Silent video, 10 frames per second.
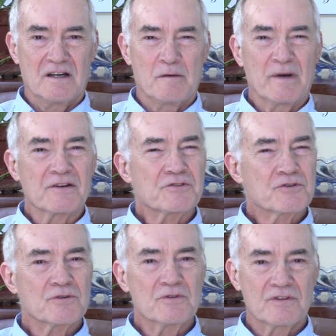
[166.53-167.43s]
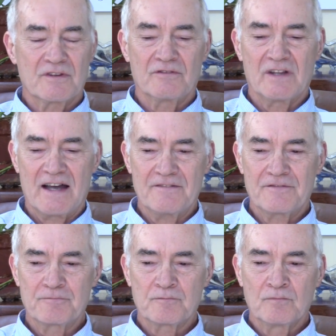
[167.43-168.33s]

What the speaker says: about a truth of life.